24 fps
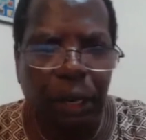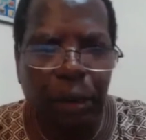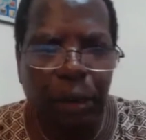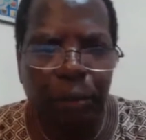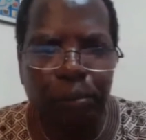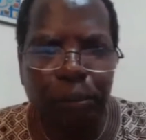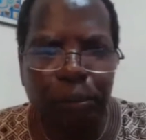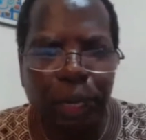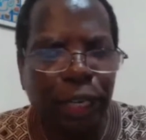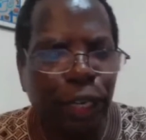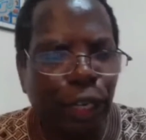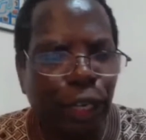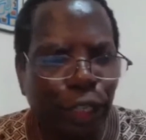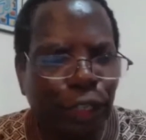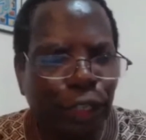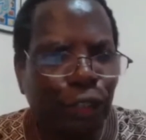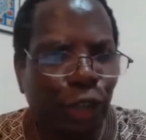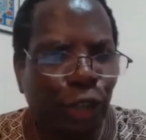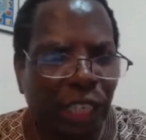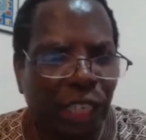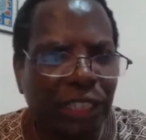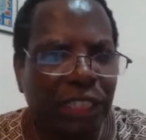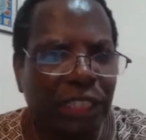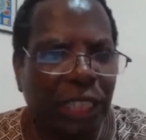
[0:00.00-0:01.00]
but
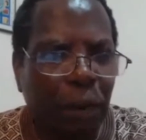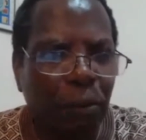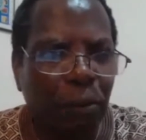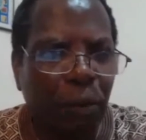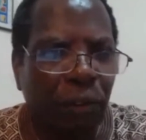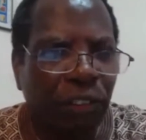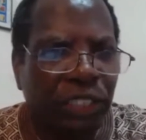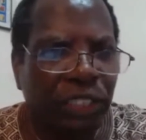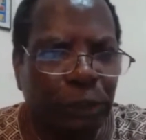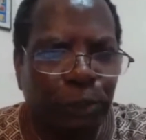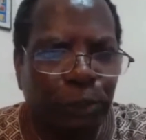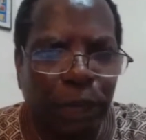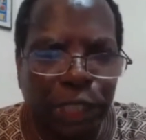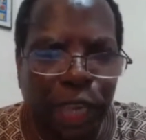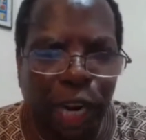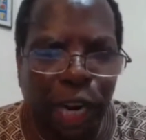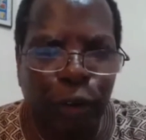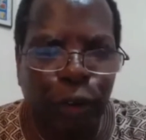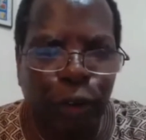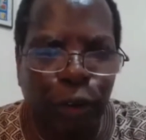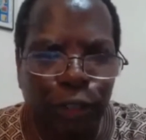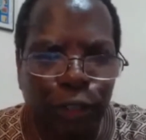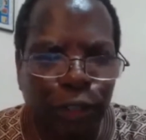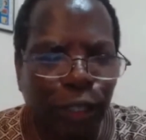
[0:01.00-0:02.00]
also in terms of his
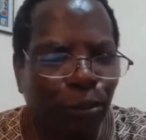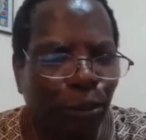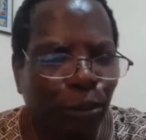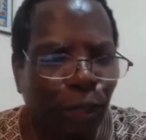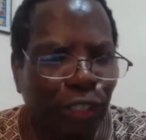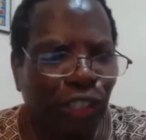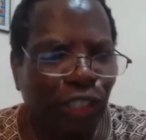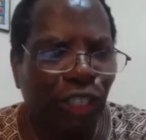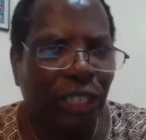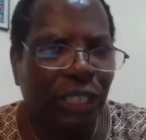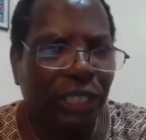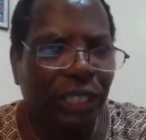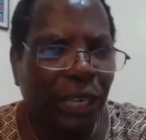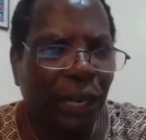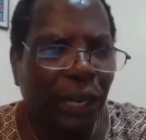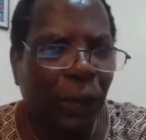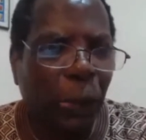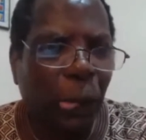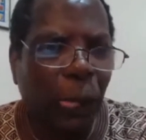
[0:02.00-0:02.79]
material contribution.